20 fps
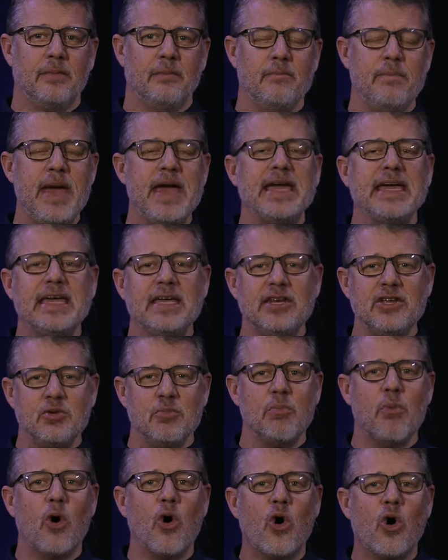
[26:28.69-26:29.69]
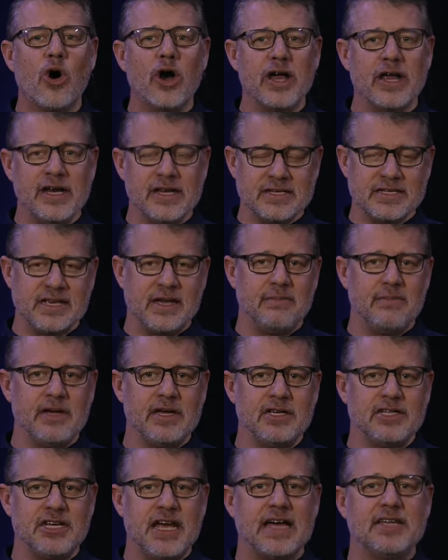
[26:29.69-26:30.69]
making you more in his
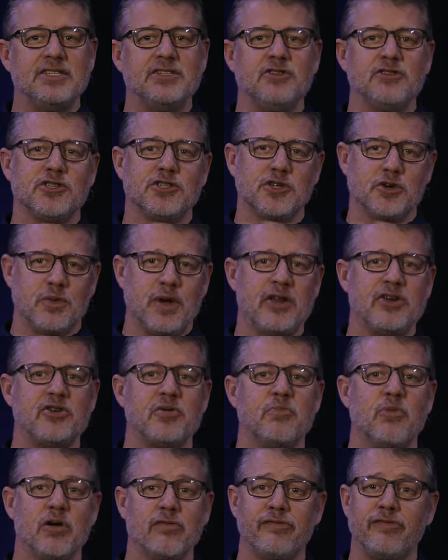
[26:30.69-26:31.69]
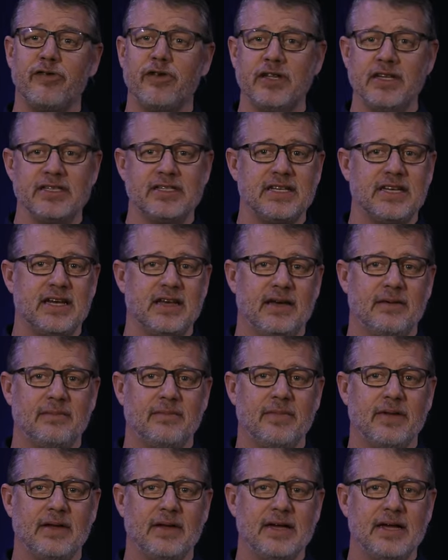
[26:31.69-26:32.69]
image as you surrender more fully to
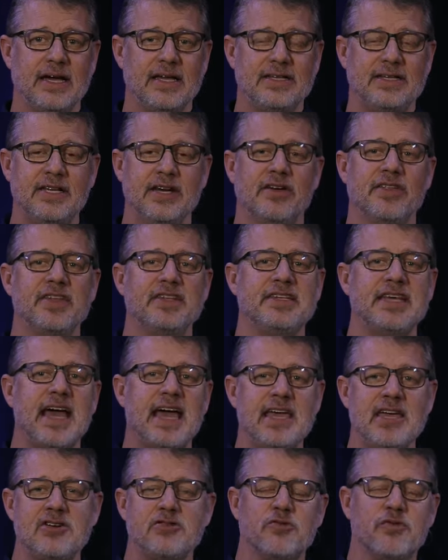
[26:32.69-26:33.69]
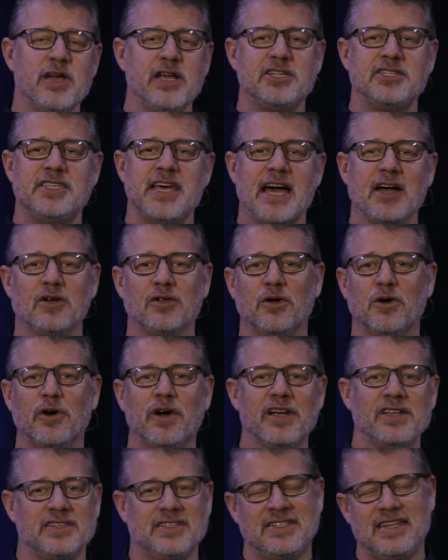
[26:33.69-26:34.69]
him until the day you reach that
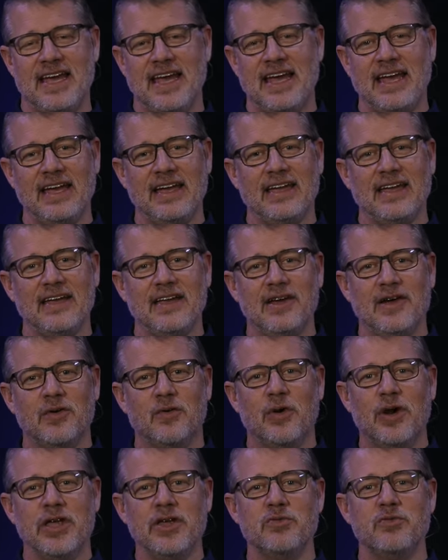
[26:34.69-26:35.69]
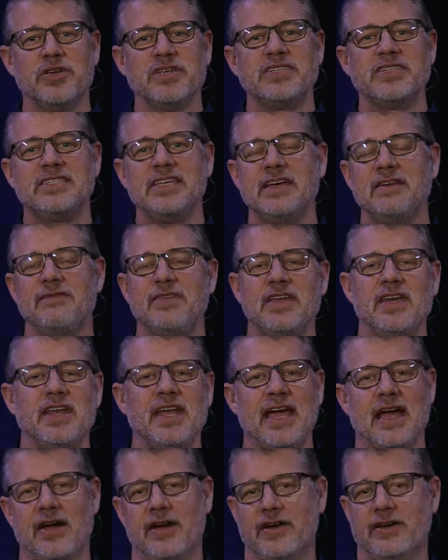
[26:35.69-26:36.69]
glorious day where you receive the
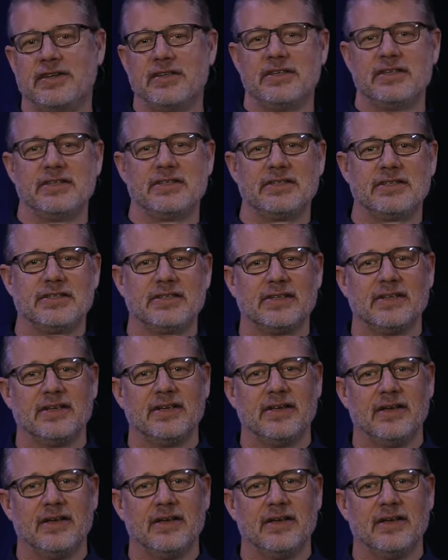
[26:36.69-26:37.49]
inheritance